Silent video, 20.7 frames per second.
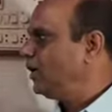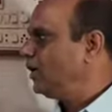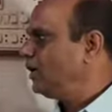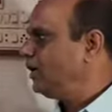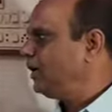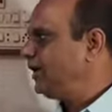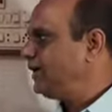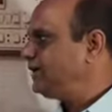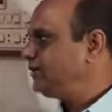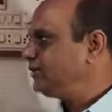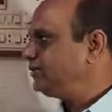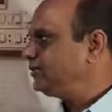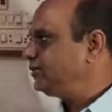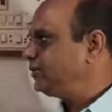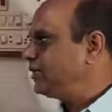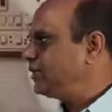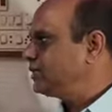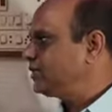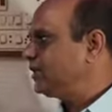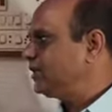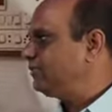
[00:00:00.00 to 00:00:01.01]
Let
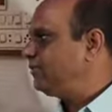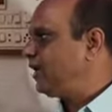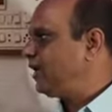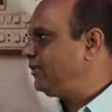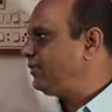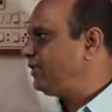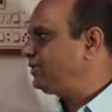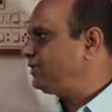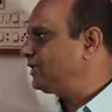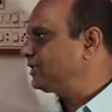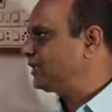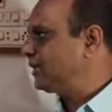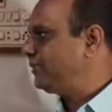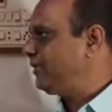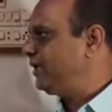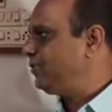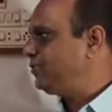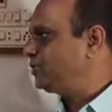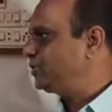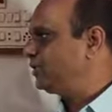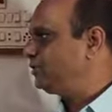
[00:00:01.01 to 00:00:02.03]
sigma be the
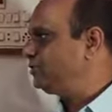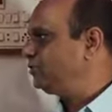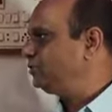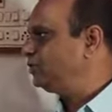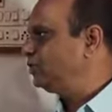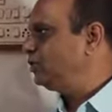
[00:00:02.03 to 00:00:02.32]
subdivision,